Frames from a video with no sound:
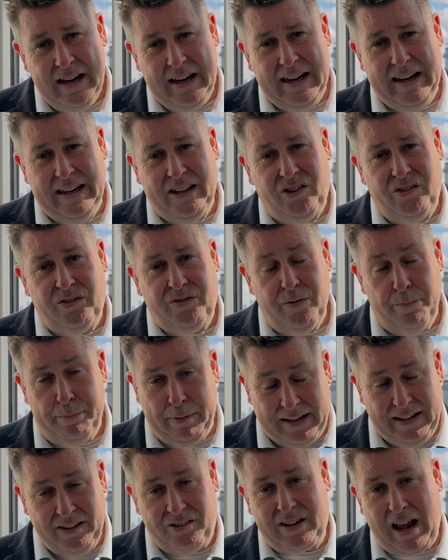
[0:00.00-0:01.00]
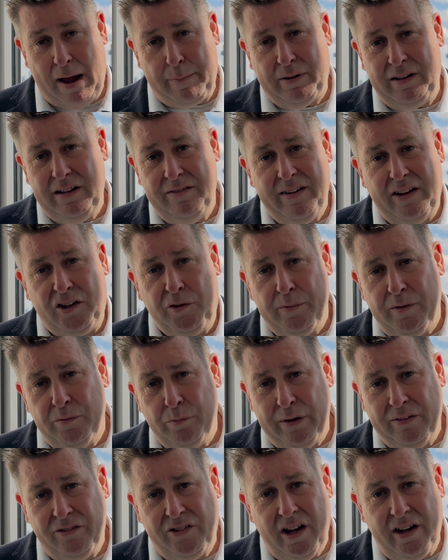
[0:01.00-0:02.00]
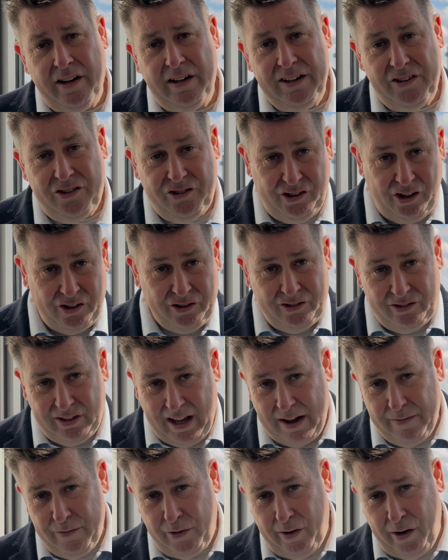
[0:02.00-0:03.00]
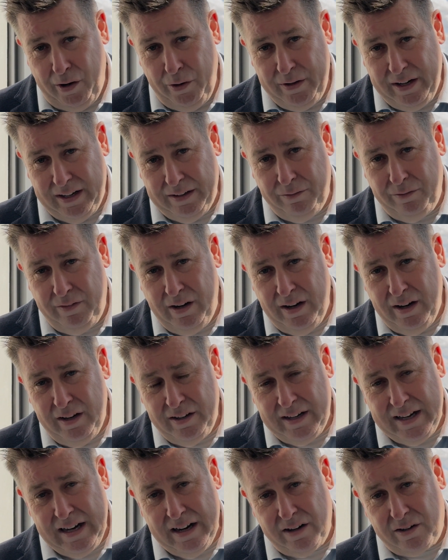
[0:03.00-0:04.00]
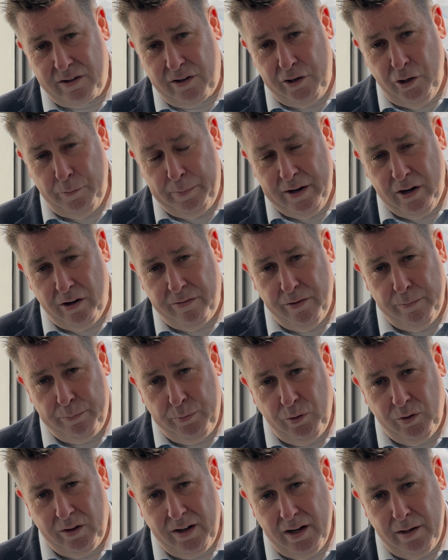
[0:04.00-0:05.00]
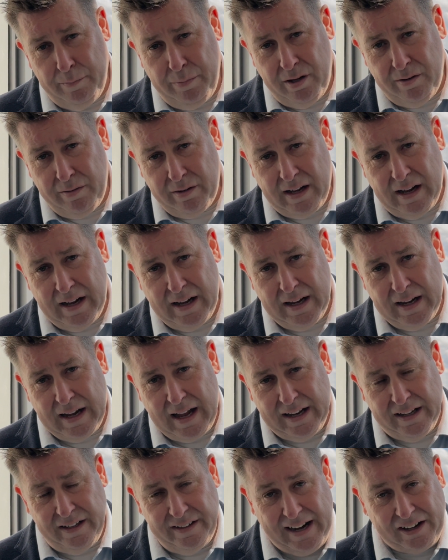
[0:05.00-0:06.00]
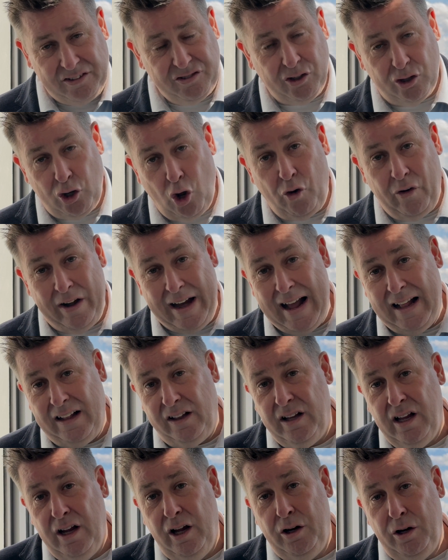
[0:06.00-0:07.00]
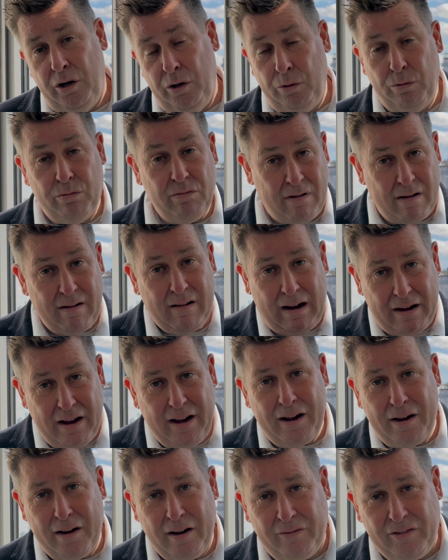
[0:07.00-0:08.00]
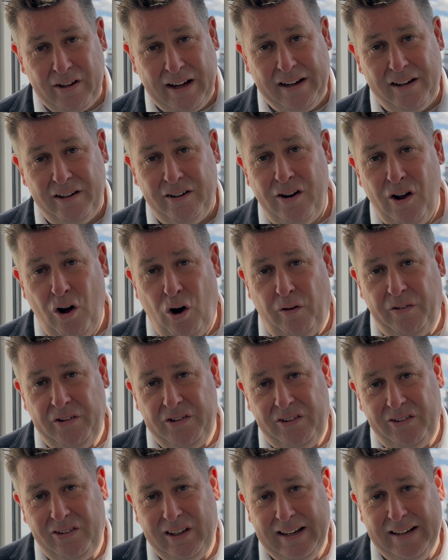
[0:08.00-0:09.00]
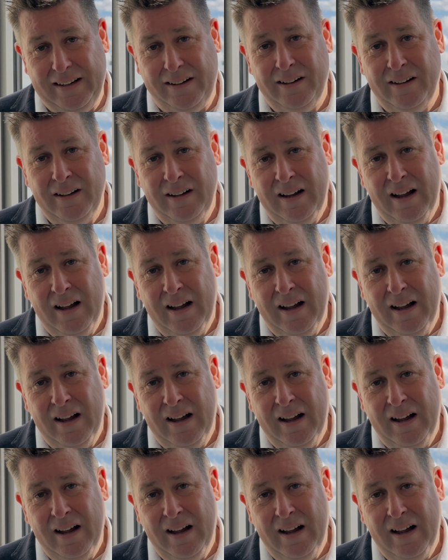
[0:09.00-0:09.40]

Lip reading: It's the biggest capital investment we've done. It's just down the road near QPR Football Club and next to L'Oreal, who have taken offices here.